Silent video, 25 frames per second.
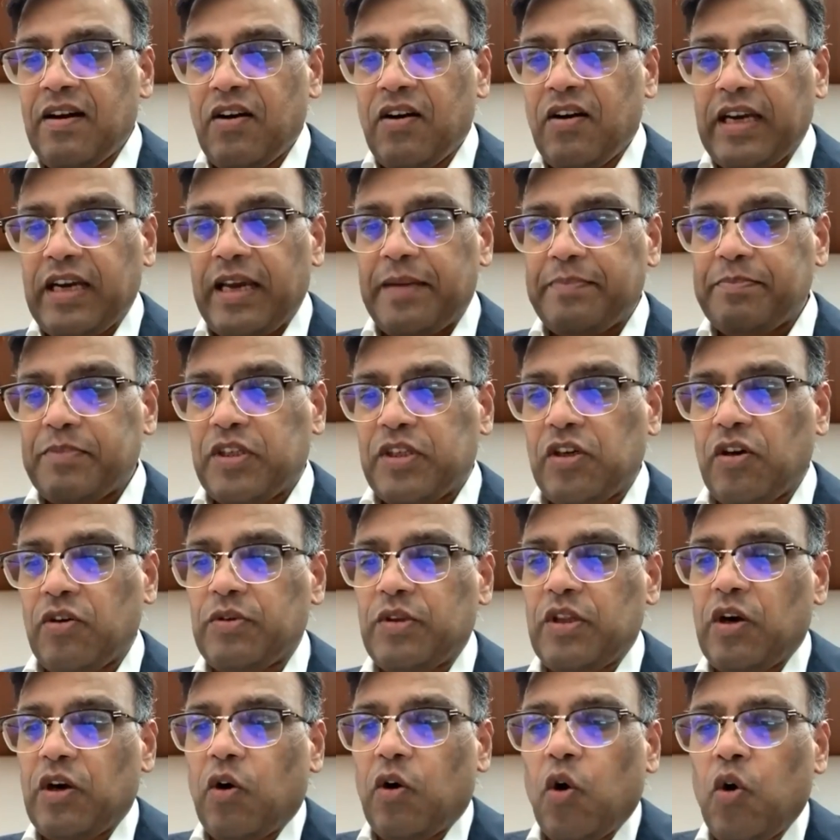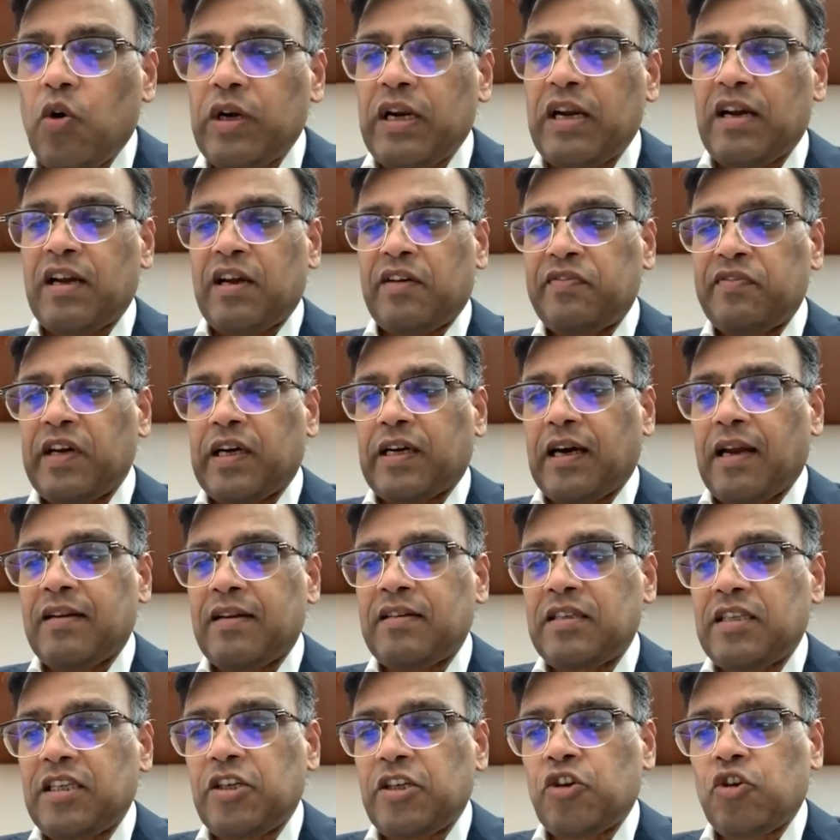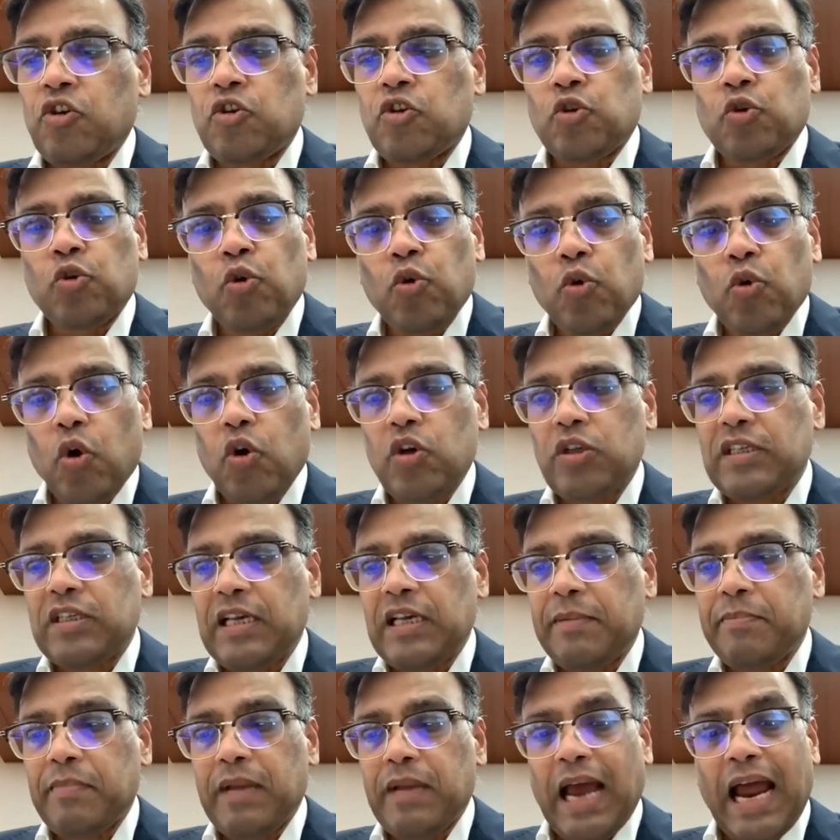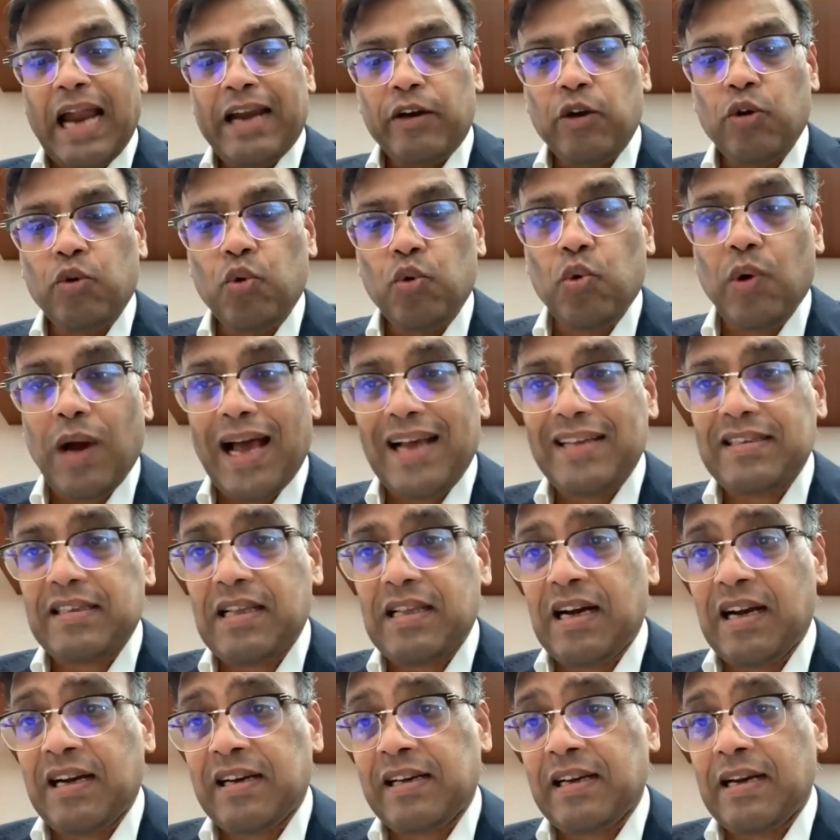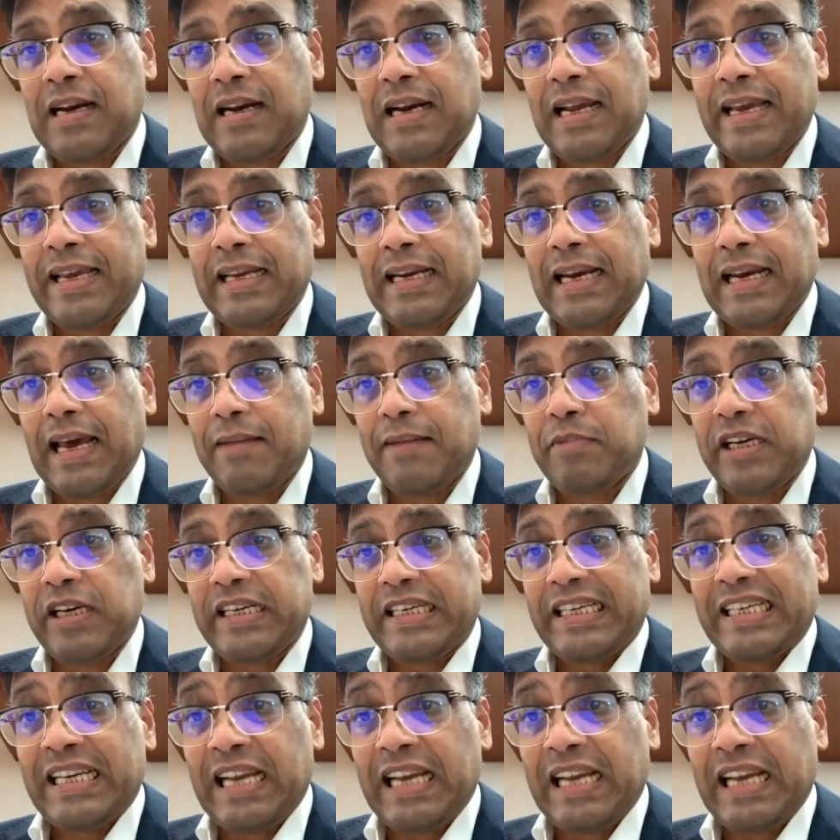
Okay, so the owner of the currency knows who owes him and who has the underlying liability.